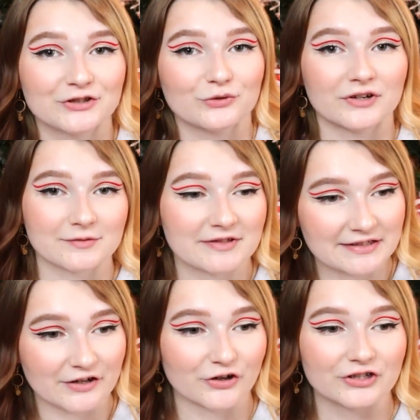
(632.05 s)
to Christmas
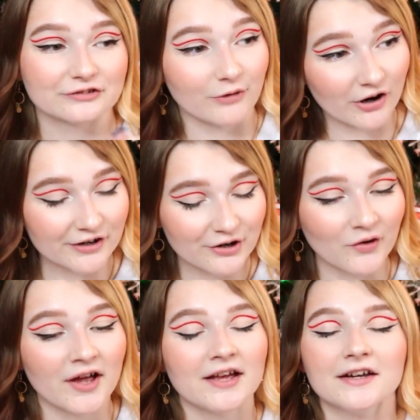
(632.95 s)
dinner
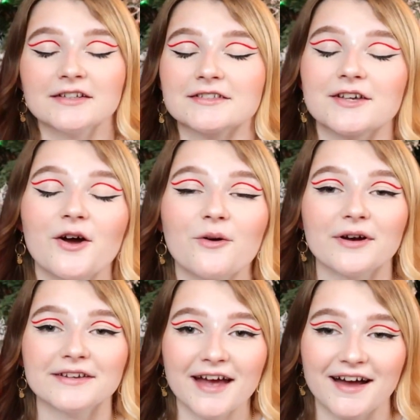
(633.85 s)
tomorrow. So
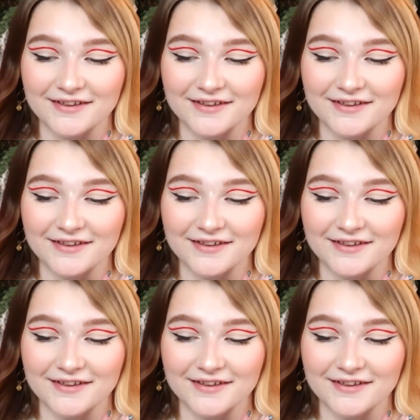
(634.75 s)
yeah.